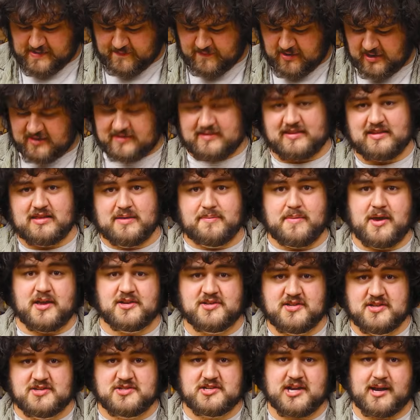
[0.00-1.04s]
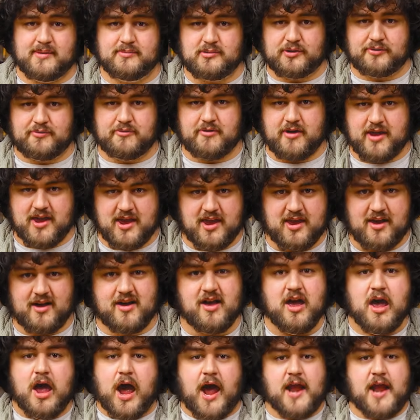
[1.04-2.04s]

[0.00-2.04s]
and we can see the message coming through here.